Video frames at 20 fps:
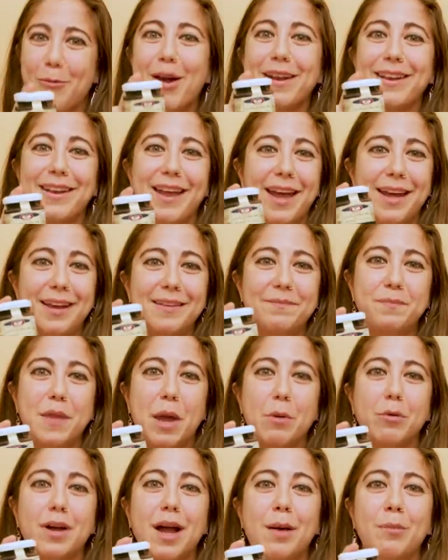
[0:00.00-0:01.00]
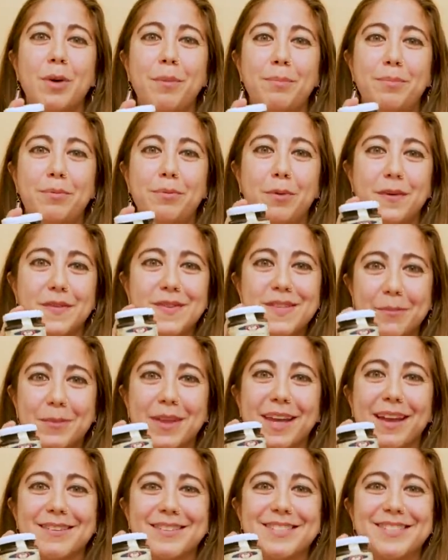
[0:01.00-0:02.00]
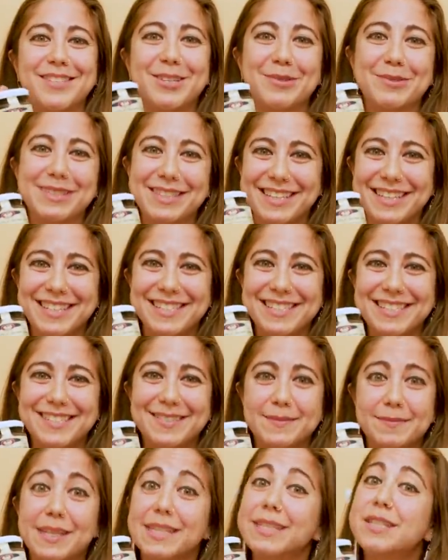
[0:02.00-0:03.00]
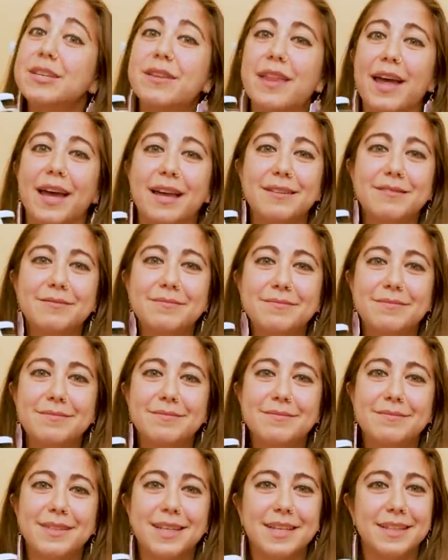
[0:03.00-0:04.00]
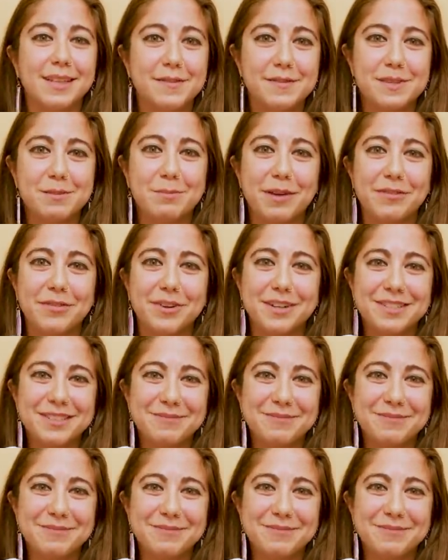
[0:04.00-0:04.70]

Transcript: One day, I will come up with something else to do with this. Until then, it lives in my fridge.